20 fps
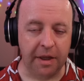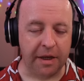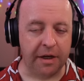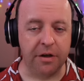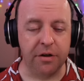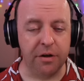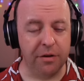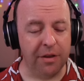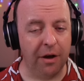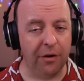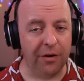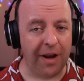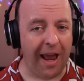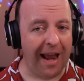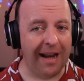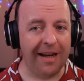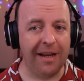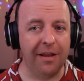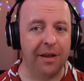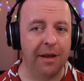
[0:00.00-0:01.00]
Now you can do that on
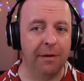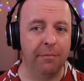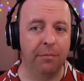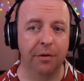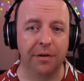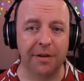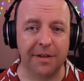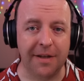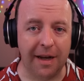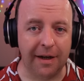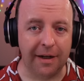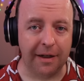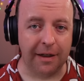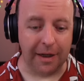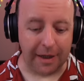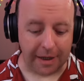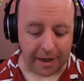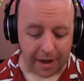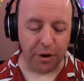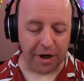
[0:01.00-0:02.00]
any of the inputs
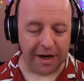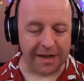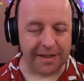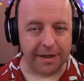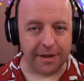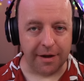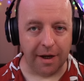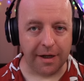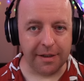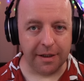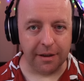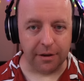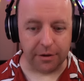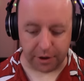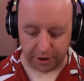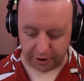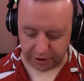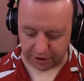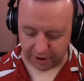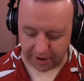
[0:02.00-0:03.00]
technically, but it's a nice little
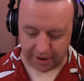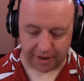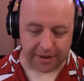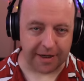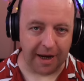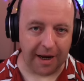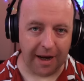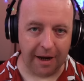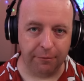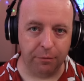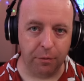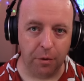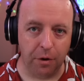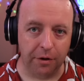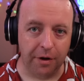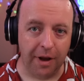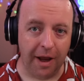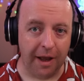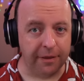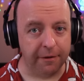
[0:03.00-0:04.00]
touch to have
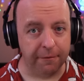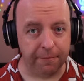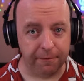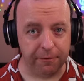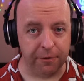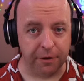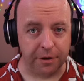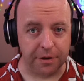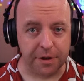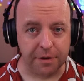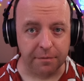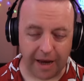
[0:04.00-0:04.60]
one at the front.